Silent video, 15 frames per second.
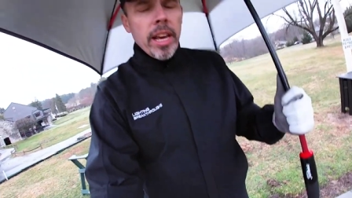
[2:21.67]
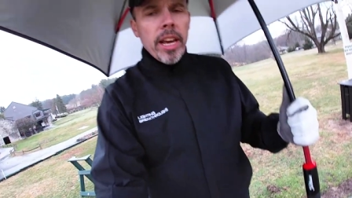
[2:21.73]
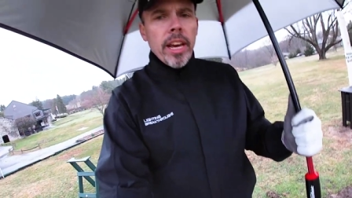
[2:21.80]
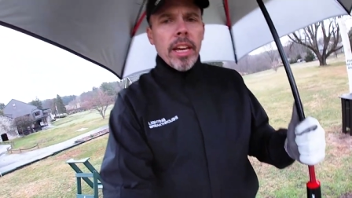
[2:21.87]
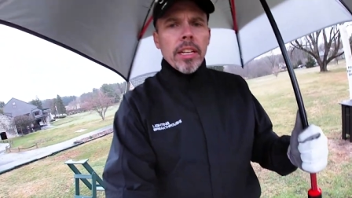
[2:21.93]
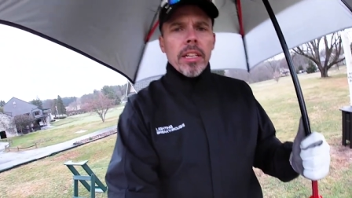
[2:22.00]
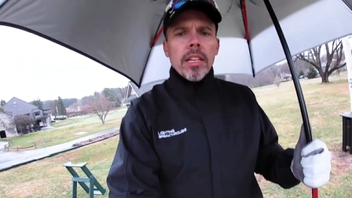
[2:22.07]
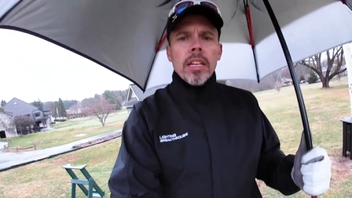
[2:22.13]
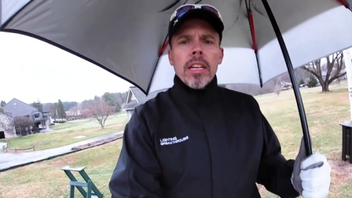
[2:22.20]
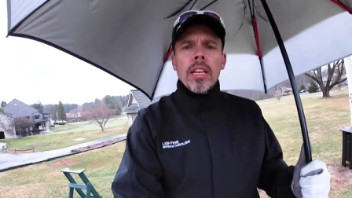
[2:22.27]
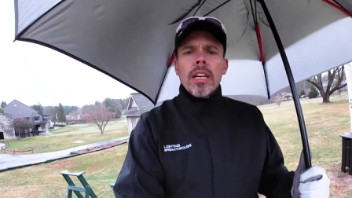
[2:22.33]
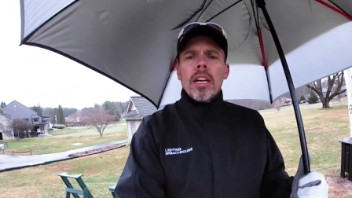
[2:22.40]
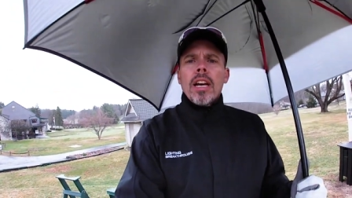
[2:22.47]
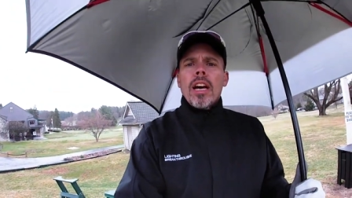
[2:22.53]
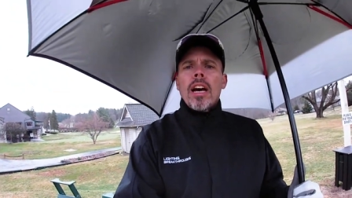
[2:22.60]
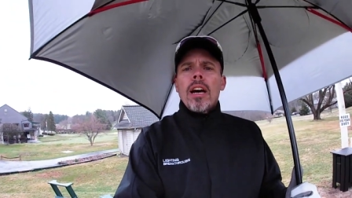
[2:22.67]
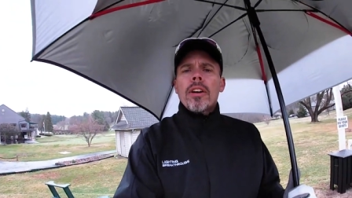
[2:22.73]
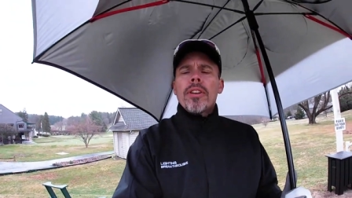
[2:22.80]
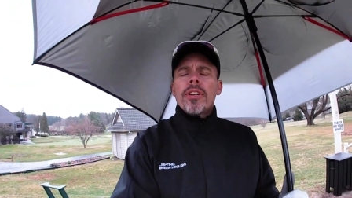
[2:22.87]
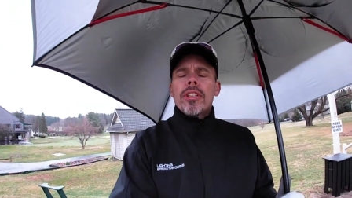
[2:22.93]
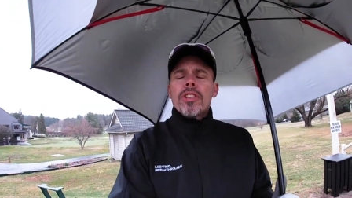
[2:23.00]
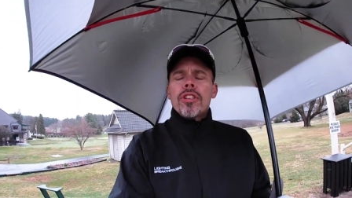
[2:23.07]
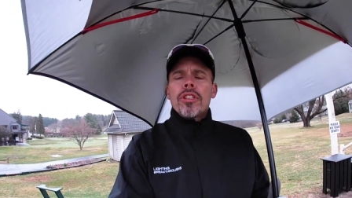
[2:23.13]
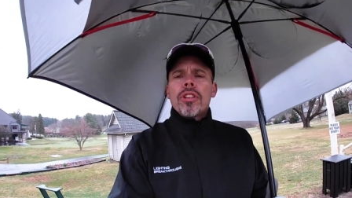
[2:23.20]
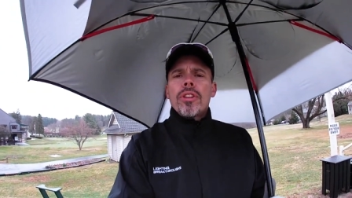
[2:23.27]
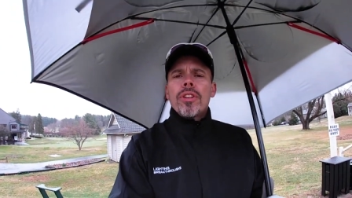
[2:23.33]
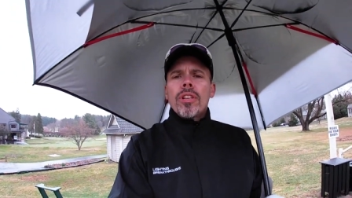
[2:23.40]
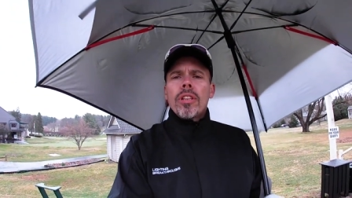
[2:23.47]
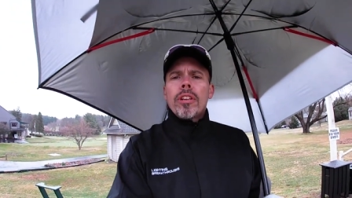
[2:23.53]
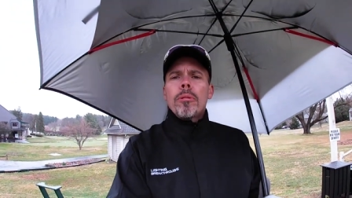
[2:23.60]
And I'm going to show
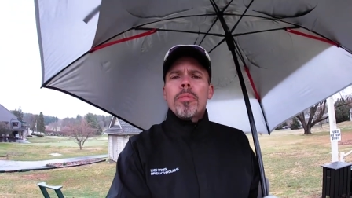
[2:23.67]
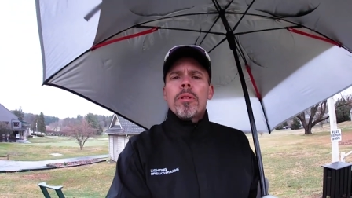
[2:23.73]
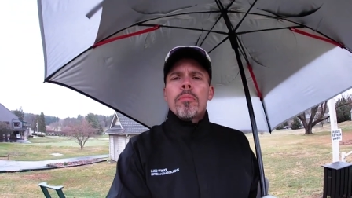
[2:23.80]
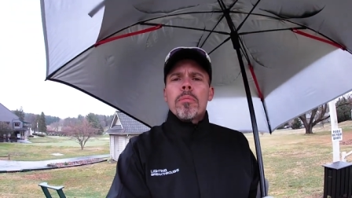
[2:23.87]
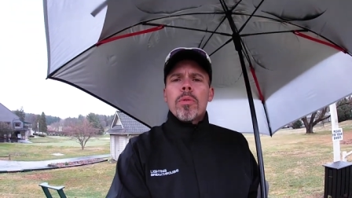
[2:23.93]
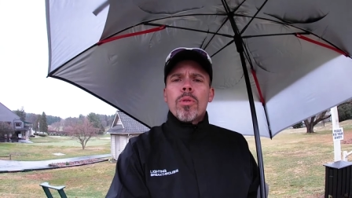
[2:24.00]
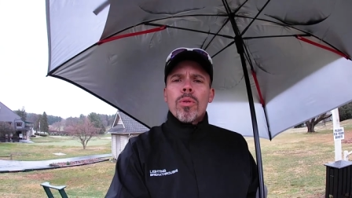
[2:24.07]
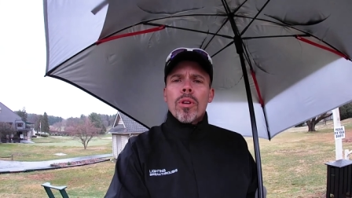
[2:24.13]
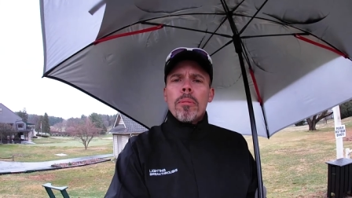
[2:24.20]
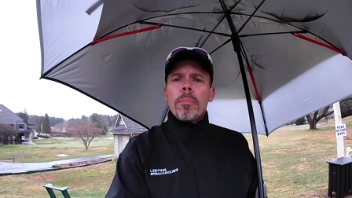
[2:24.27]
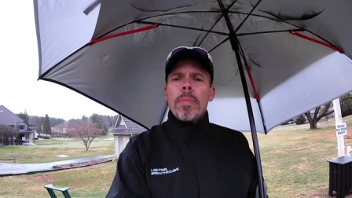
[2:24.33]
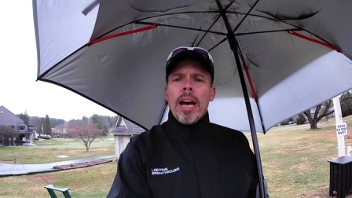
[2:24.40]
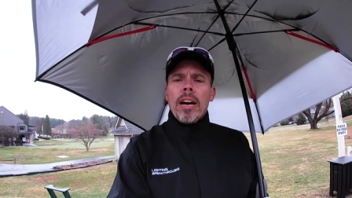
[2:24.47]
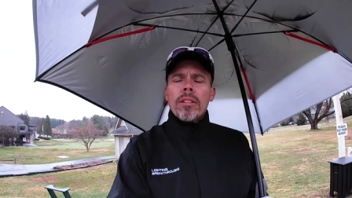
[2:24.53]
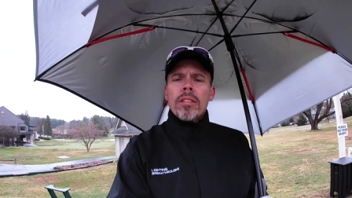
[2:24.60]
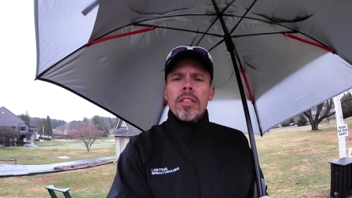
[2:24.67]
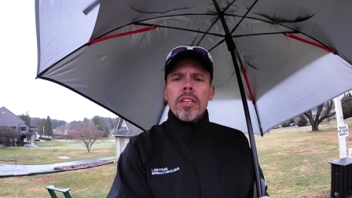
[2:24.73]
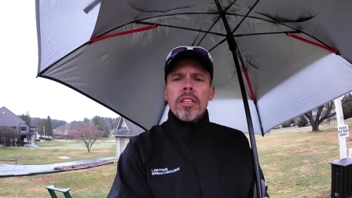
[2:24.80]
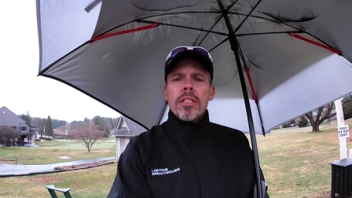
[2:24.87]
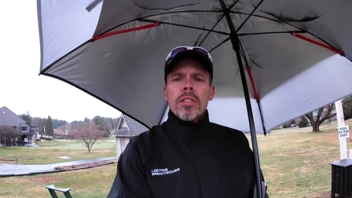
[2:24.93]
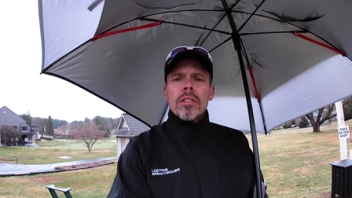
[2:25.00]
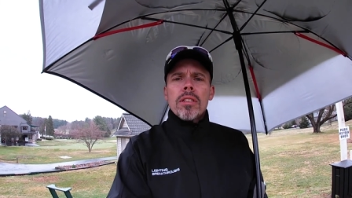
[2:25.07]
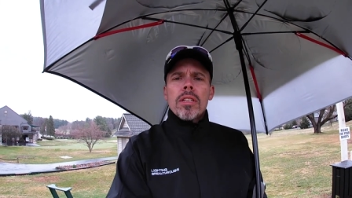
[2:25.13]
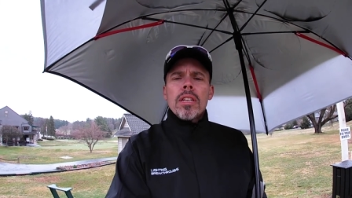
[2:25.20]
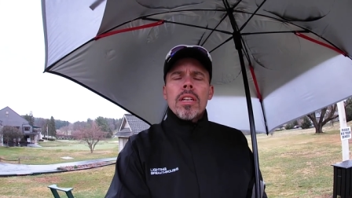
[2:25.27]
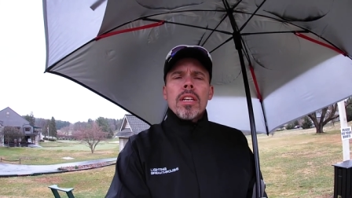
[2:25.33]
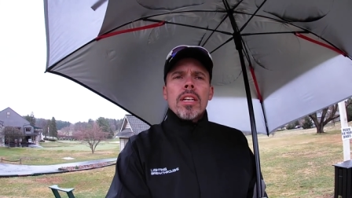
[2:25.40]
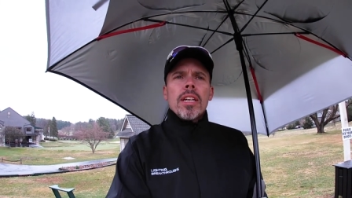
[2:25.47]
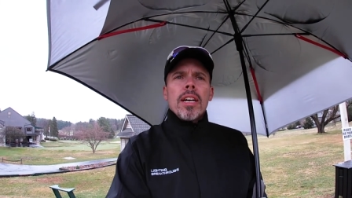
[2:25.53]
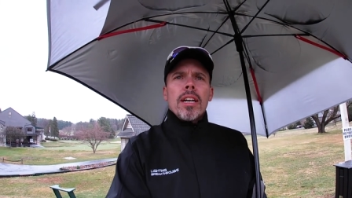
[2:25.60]
you a little bit more about these
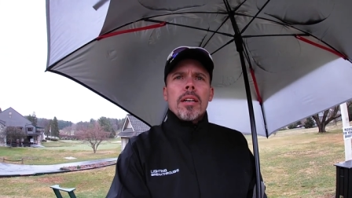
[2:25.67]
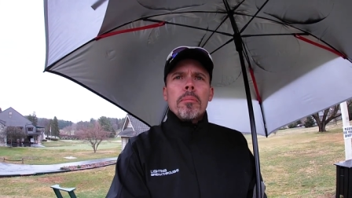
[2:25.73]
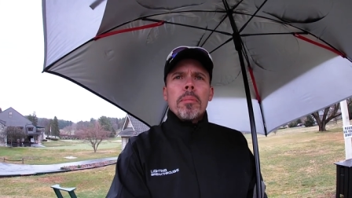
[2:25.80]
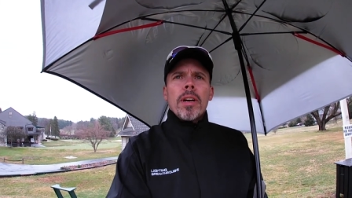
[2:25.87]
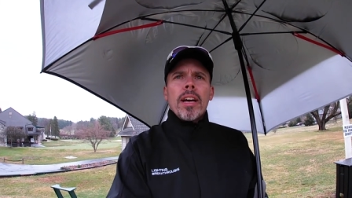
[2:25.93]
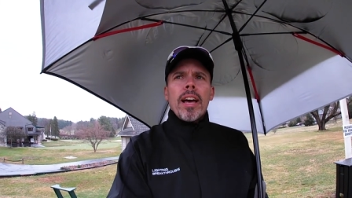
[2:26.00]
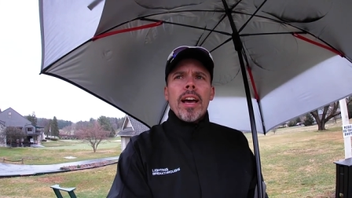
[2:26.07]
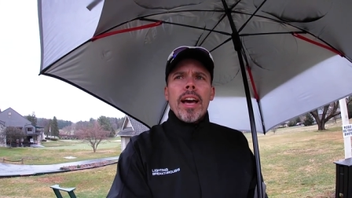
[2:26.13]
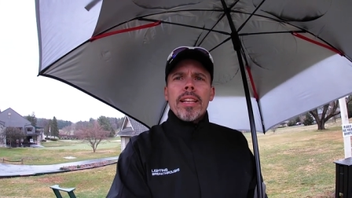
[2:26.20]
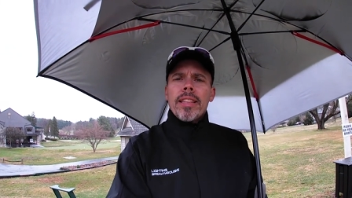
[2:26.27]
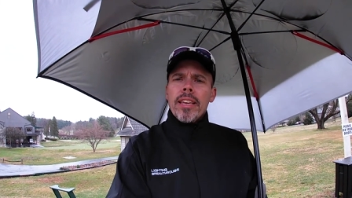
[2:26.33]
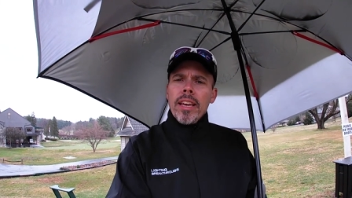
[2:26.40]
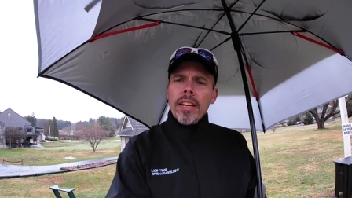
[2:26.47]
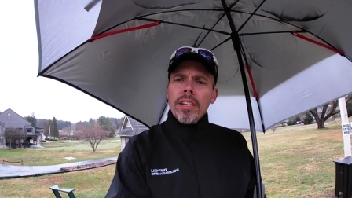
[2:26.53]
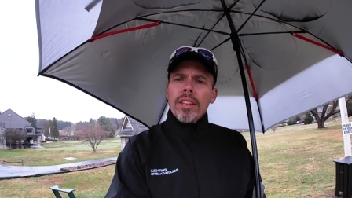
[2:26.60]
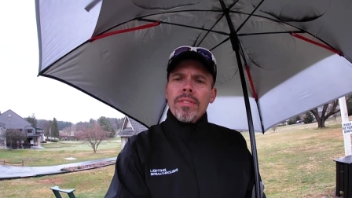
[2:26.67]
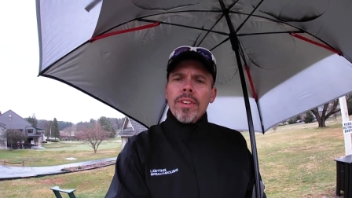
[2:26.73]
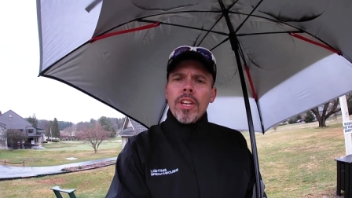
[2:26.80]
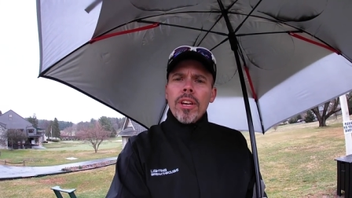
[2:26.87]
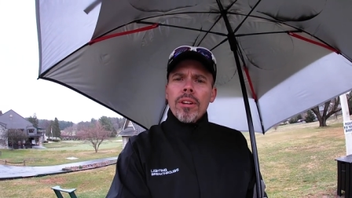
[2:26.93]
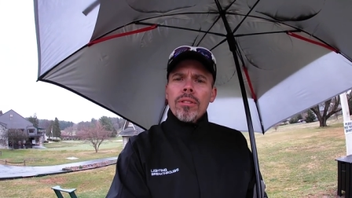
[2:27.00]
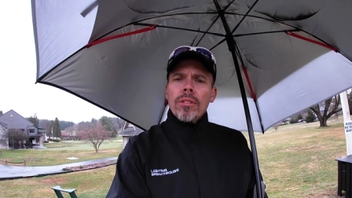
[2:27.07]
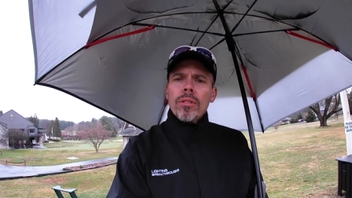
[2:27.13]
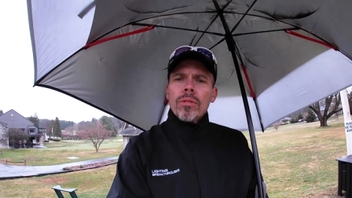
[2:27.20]
um, at the end of the video.